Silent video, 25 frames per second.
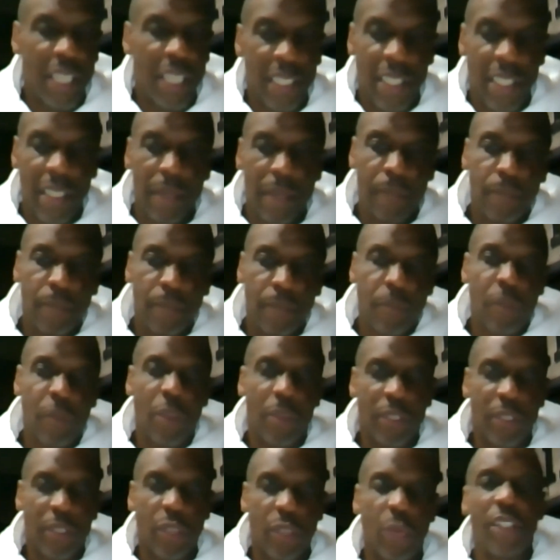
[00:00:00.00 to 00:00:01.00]
And then
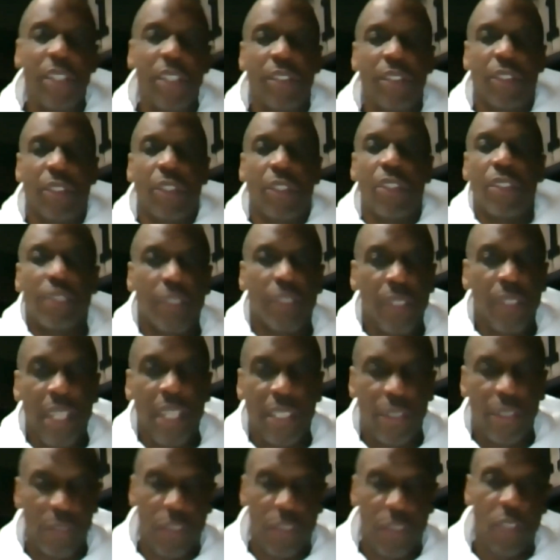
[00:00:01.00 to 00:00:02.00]
between starts, you
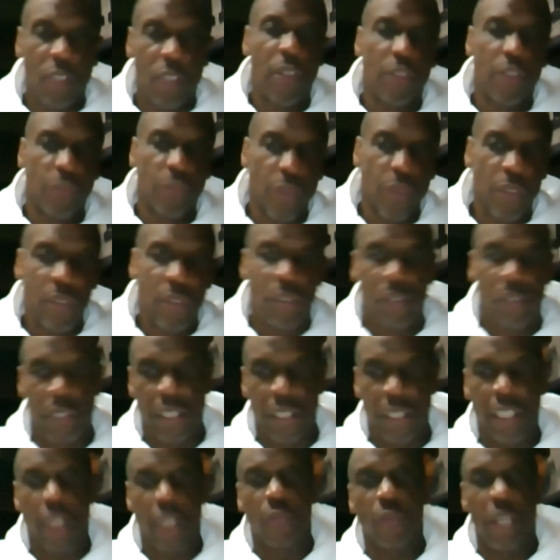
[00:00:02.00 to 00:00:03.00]
got to do so much work
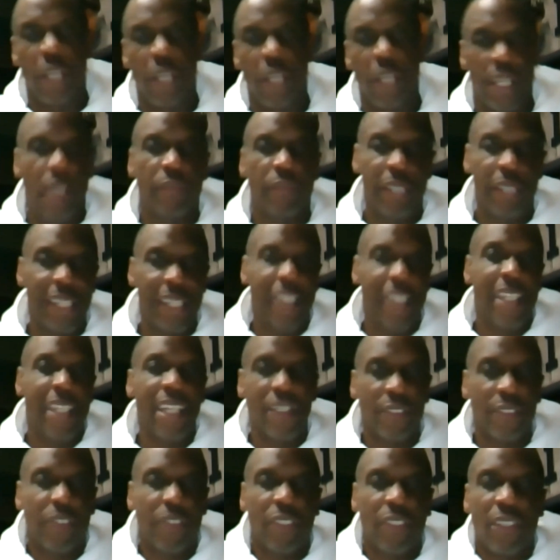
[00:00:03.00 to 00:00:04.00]
to get ready for that
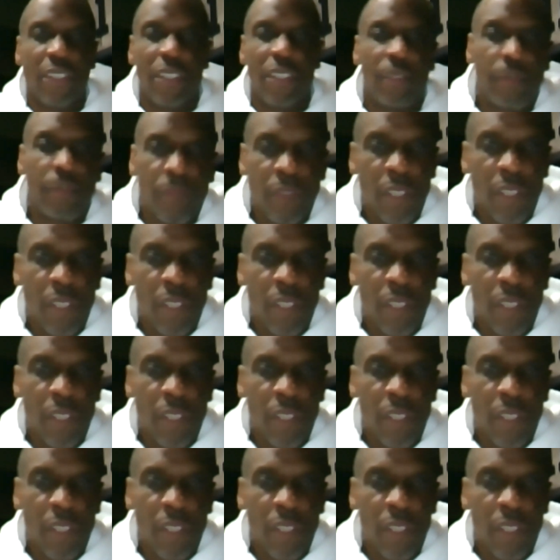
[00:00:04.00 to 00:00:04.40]
next start.